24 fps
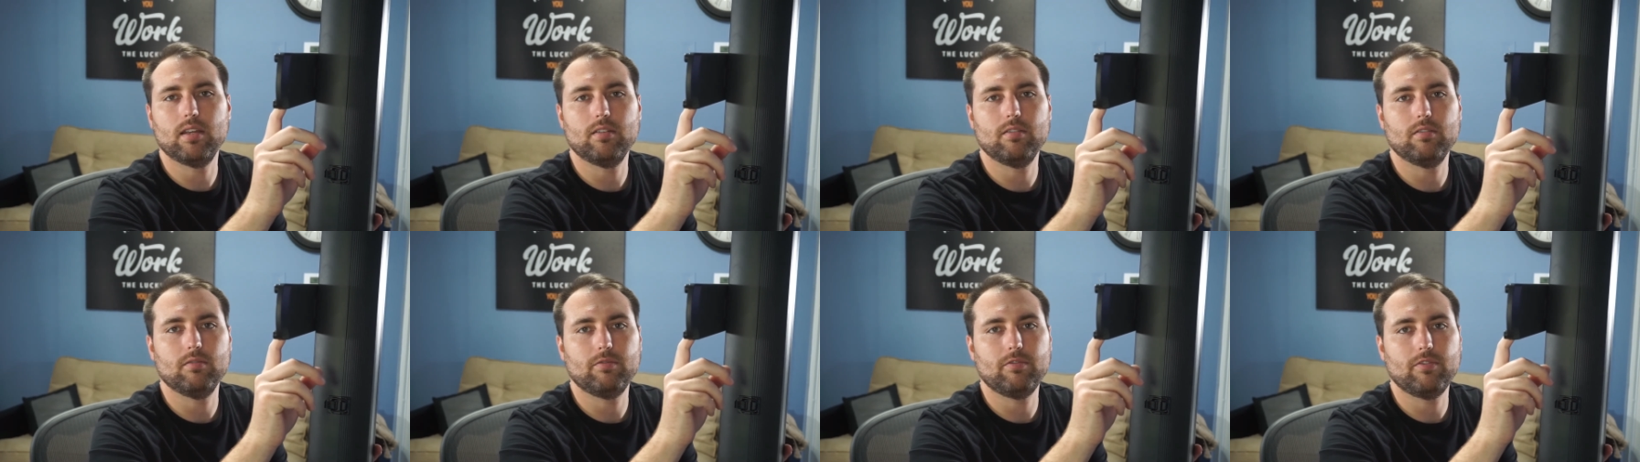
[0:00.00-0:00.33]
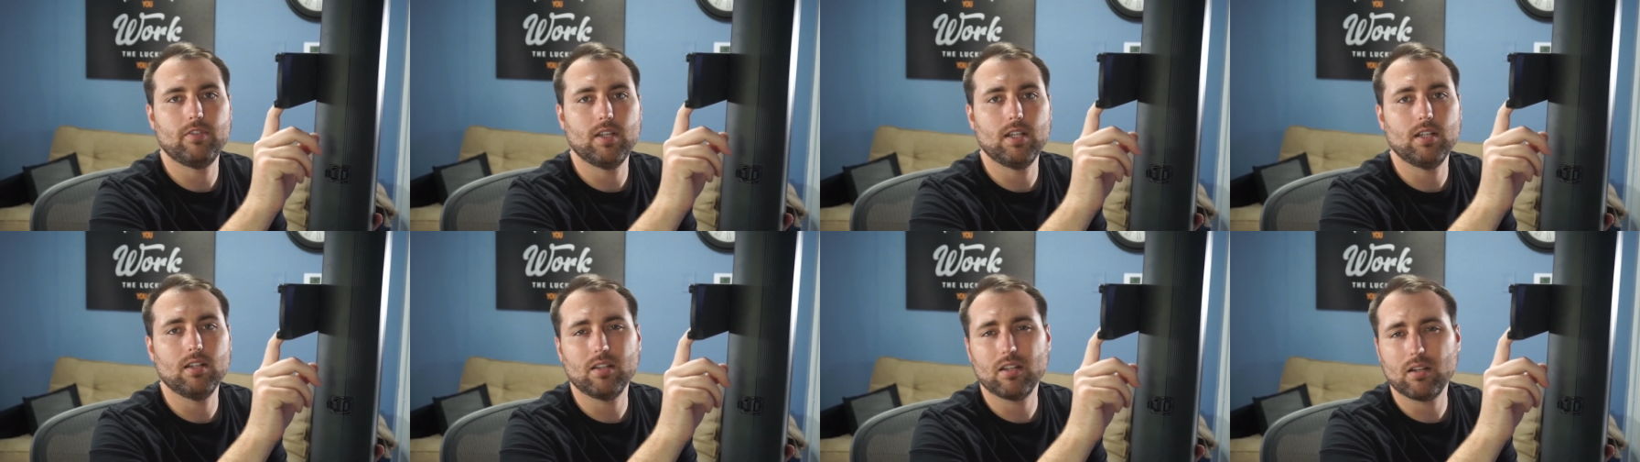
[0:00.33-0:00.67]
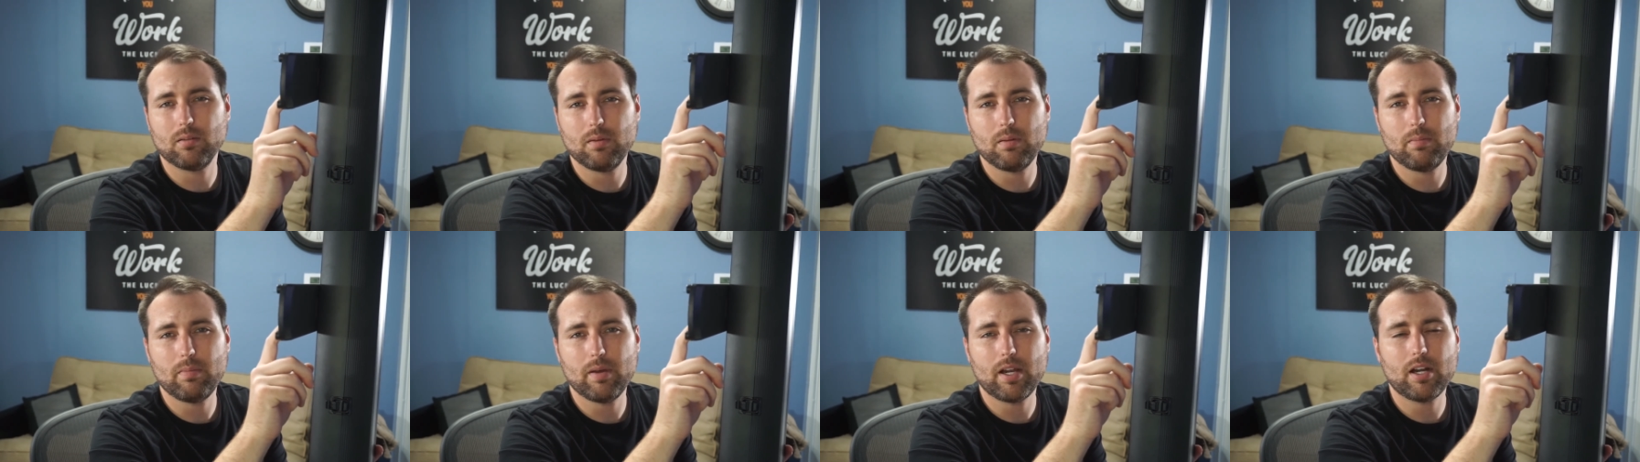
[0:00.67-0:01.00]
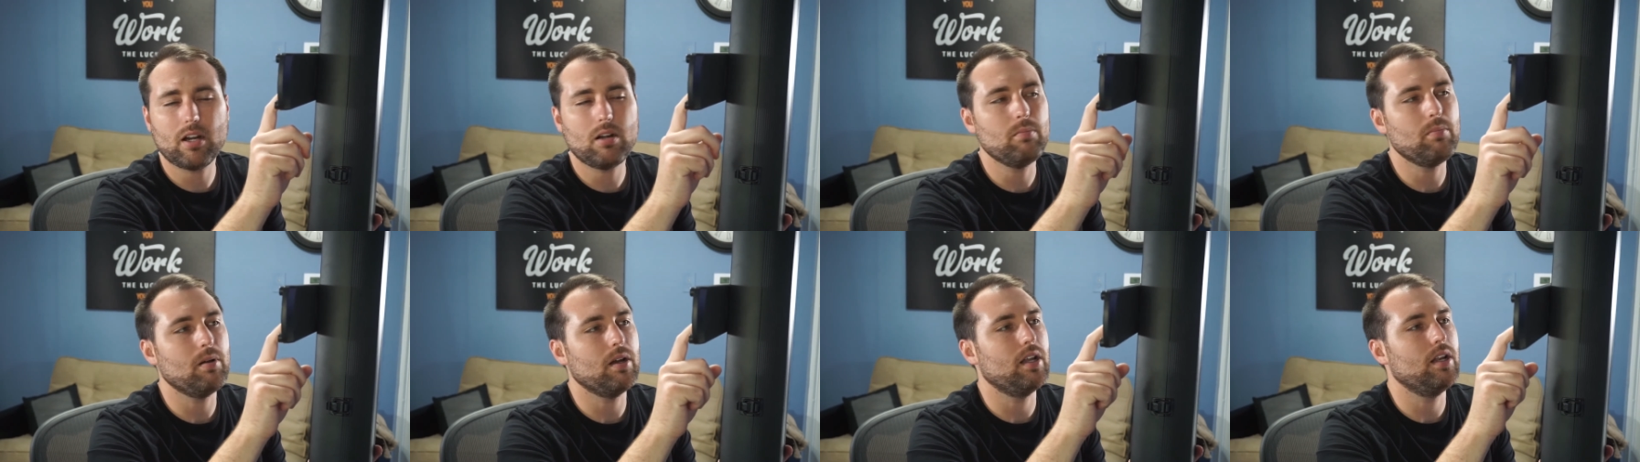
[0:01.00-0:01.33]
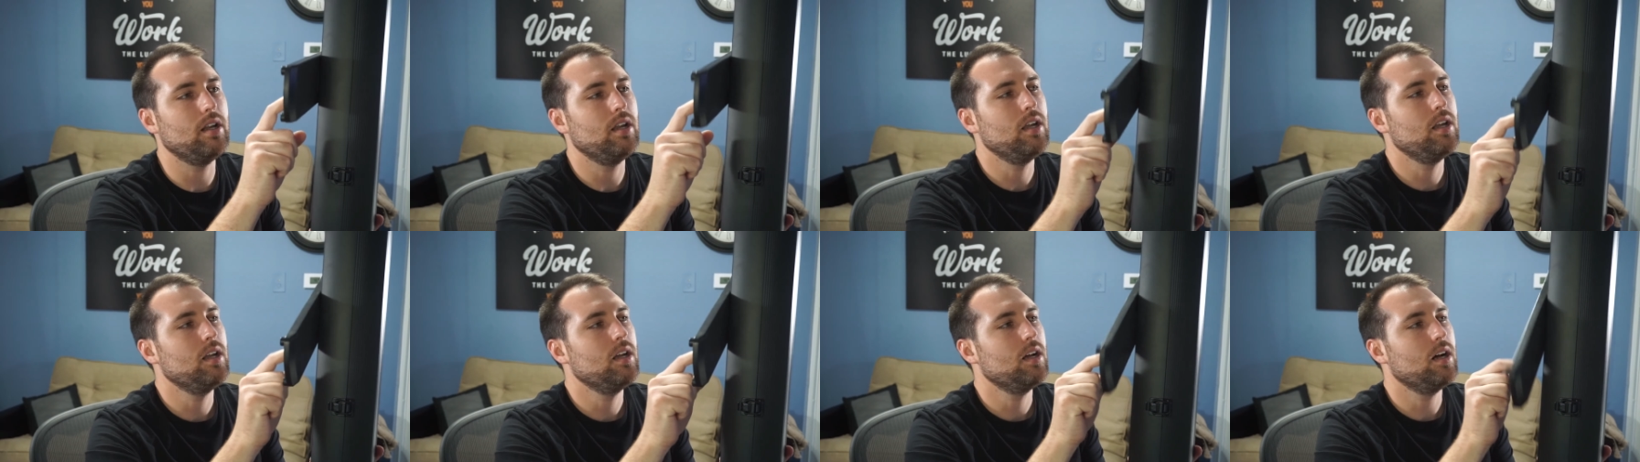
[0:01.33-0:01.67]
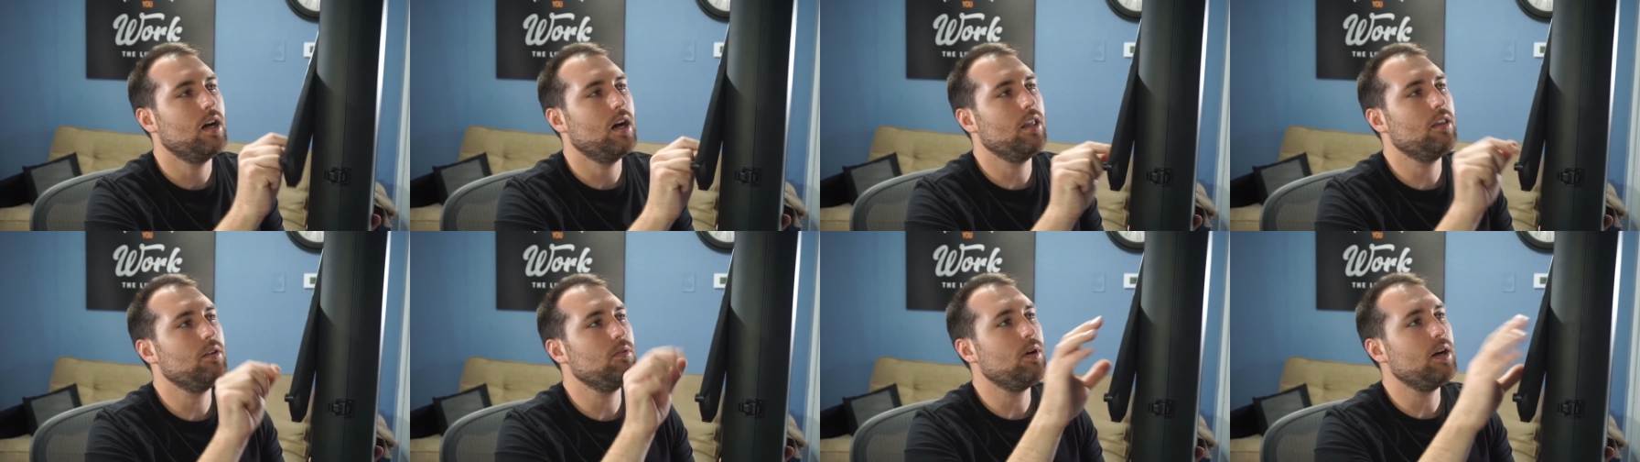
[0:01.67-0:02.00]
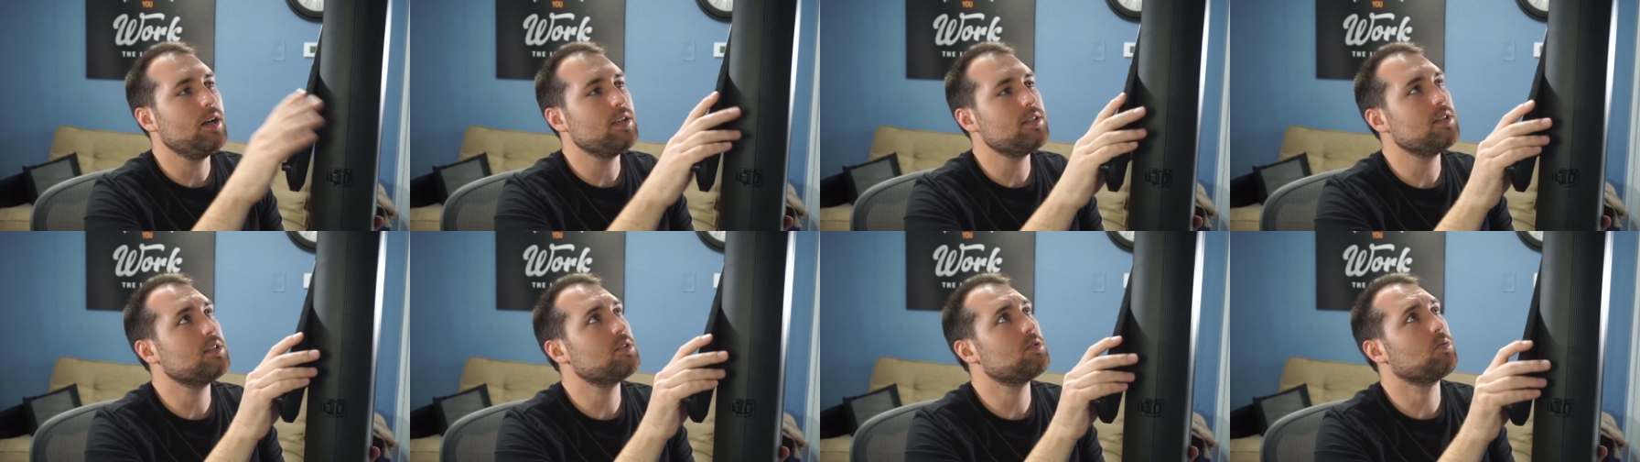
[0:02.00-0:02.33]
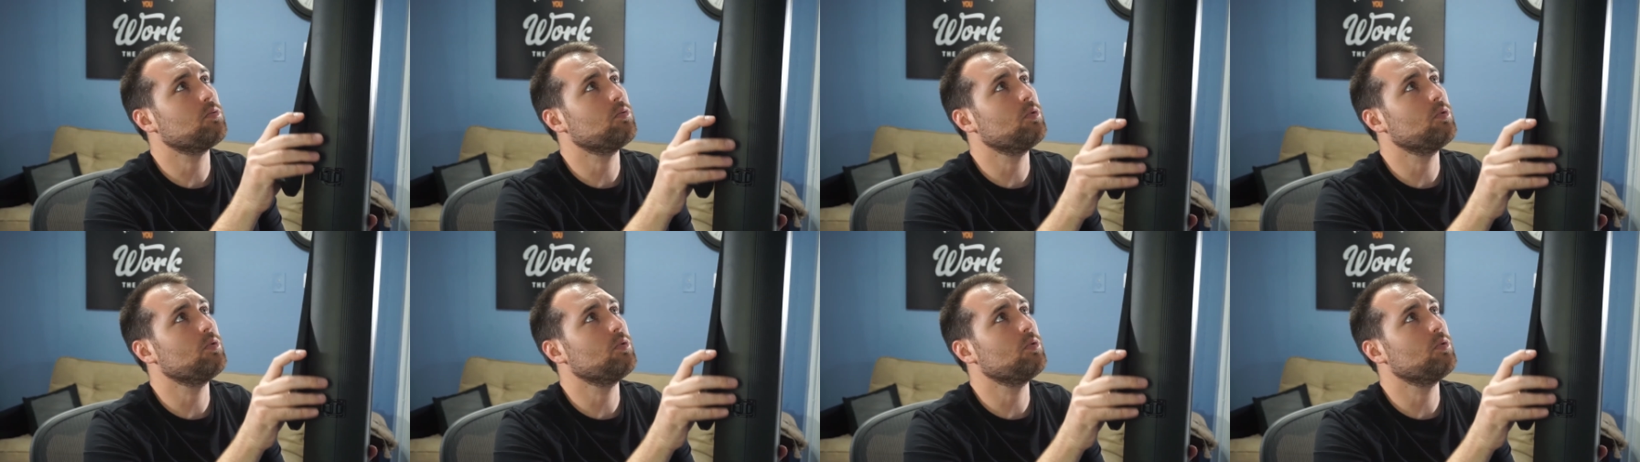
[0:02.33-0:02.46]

feet a little bit better, but otherwise it's a